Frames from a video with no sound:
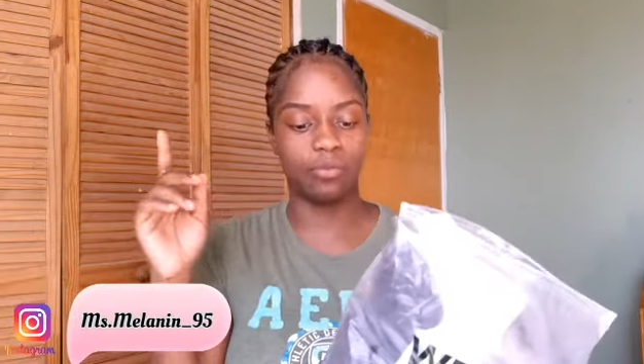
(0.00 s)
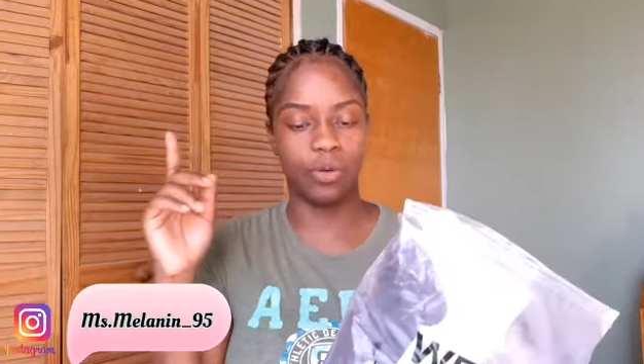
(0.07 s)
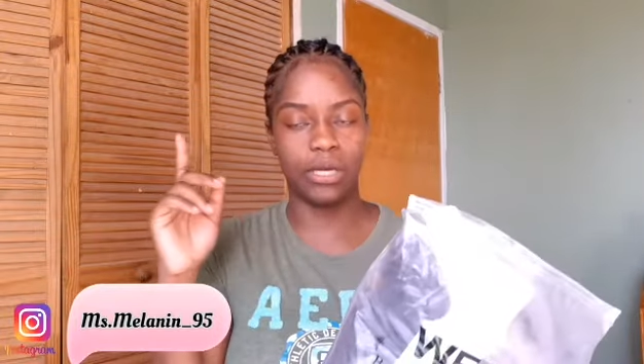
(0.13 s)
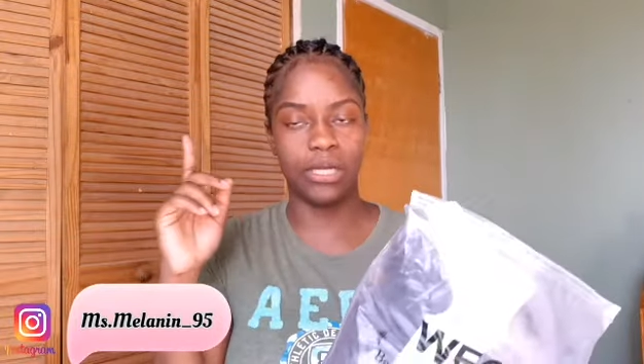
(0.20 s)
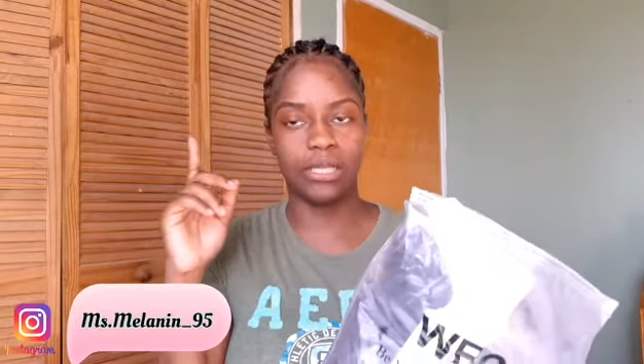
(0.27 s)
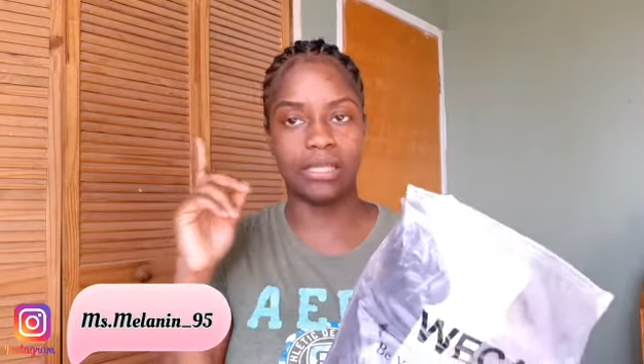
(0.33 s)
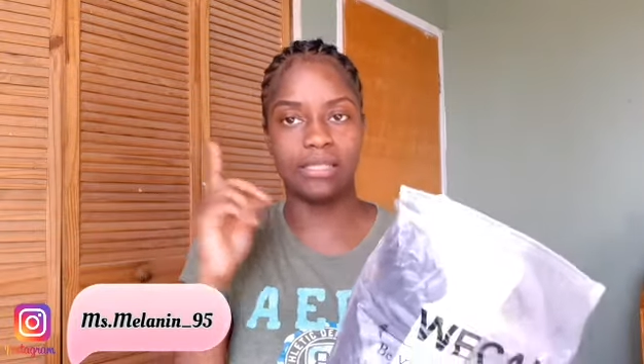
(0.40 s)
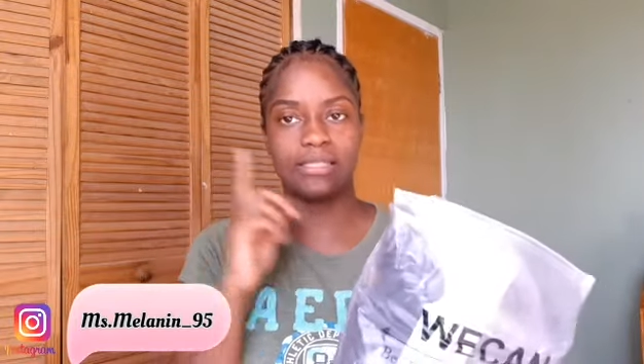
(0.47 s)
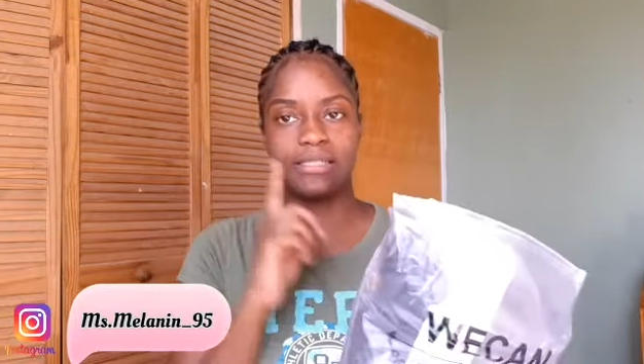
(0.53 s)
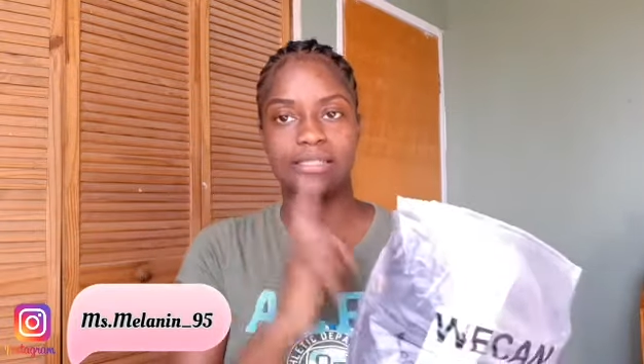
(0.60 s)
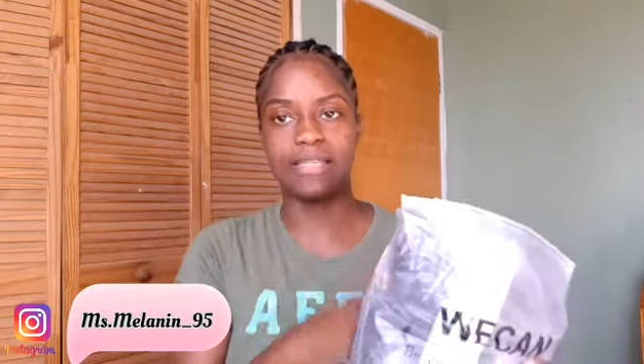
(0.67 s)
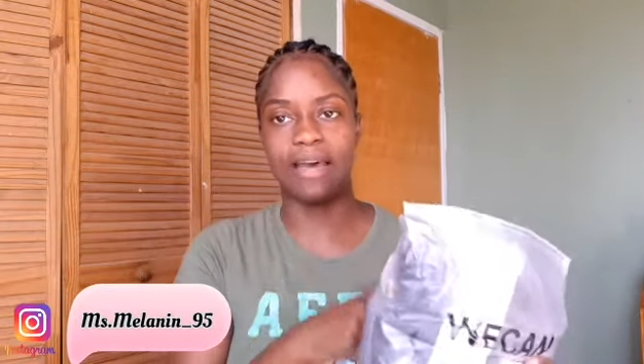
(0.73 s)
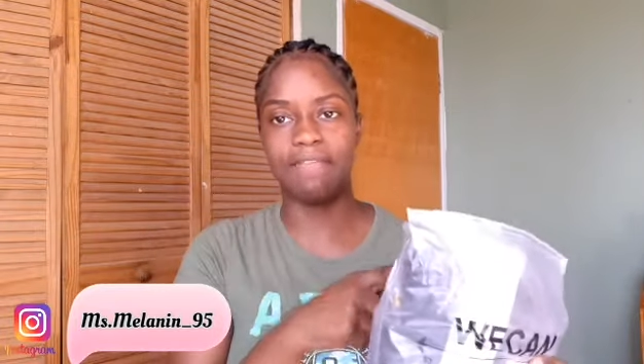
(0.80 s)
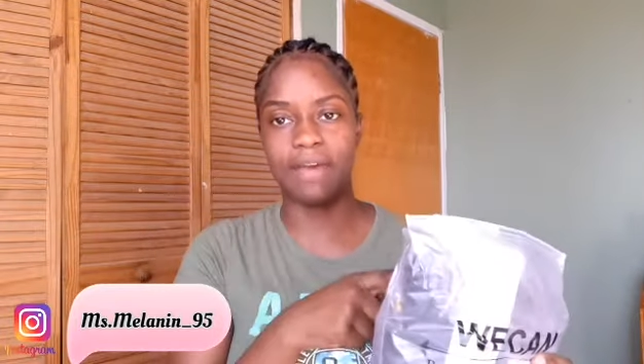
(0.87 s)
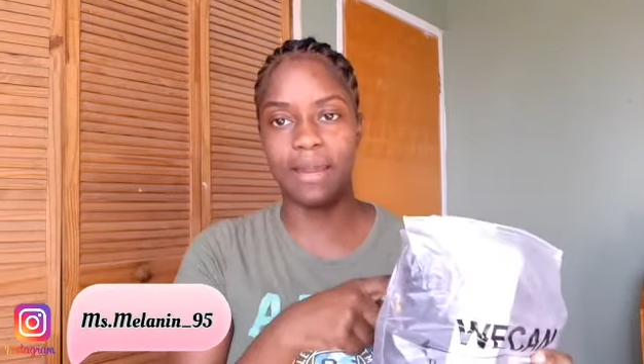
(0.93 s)
with
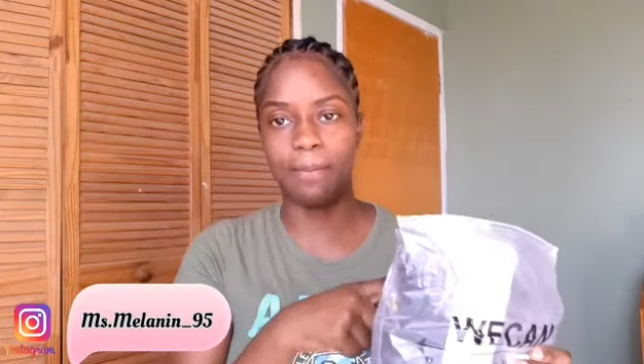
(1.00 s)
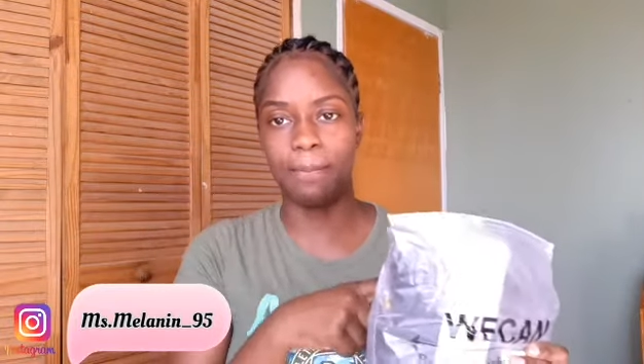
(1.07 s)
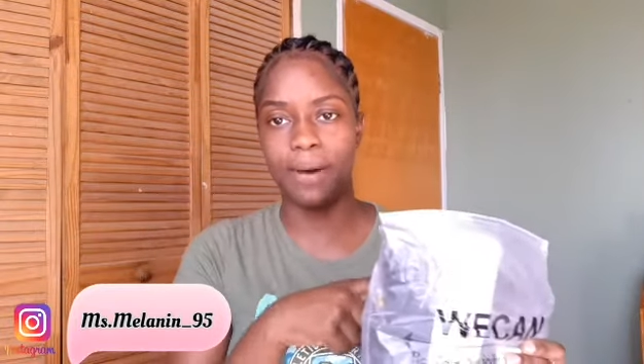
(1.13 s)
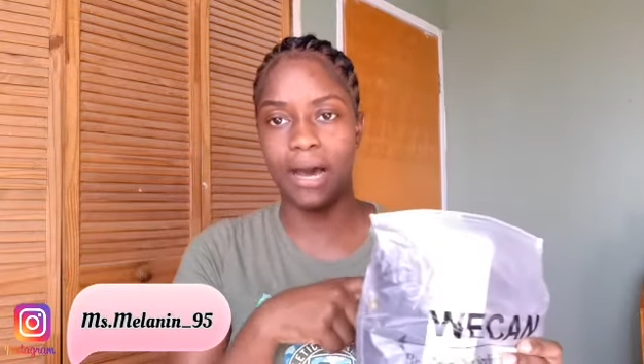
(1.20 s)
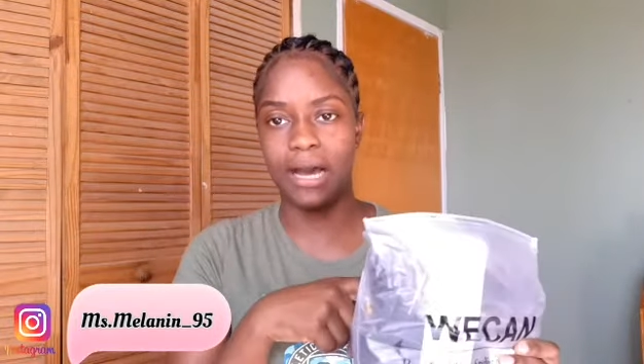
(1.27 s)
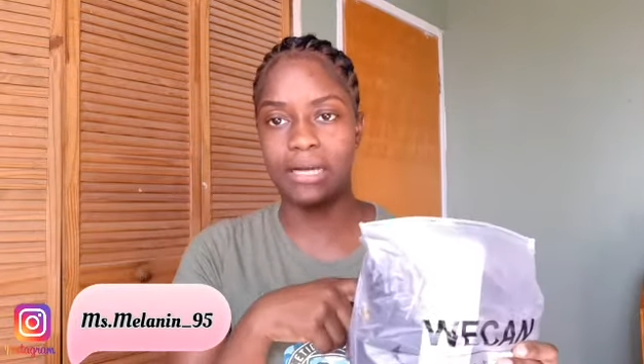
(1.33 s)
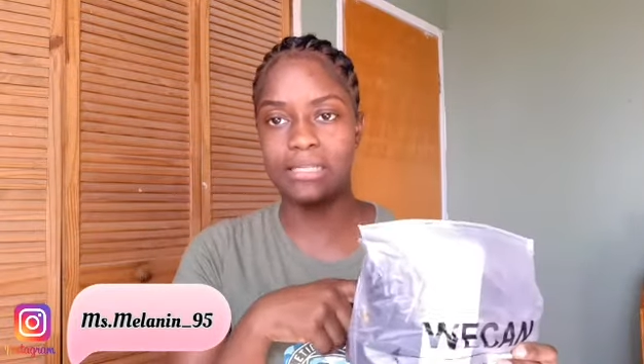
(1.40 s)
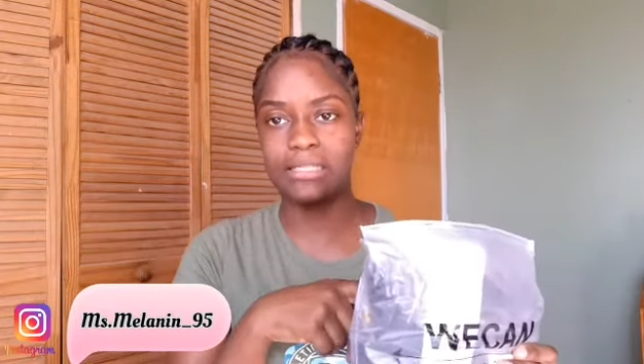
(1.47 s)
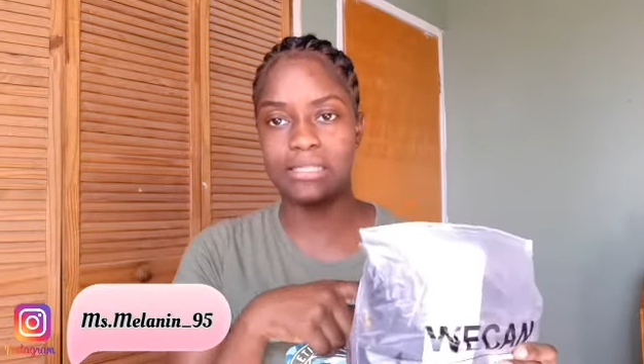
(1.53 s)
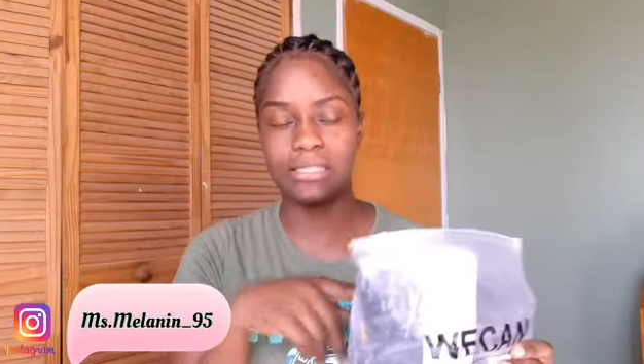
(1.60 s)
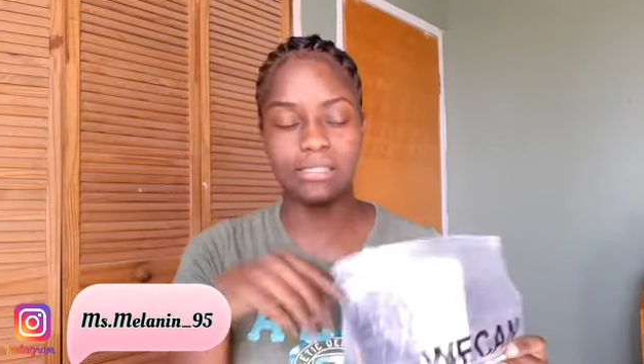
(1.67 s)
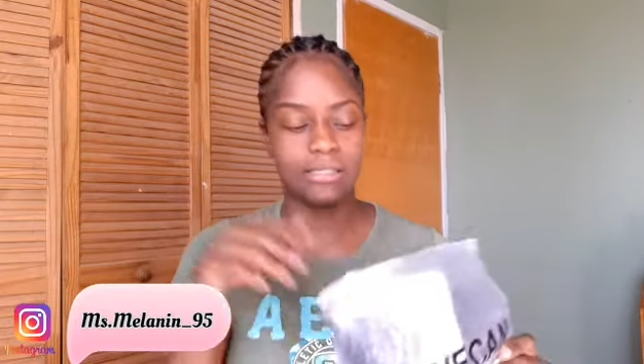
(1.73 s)
7 packs,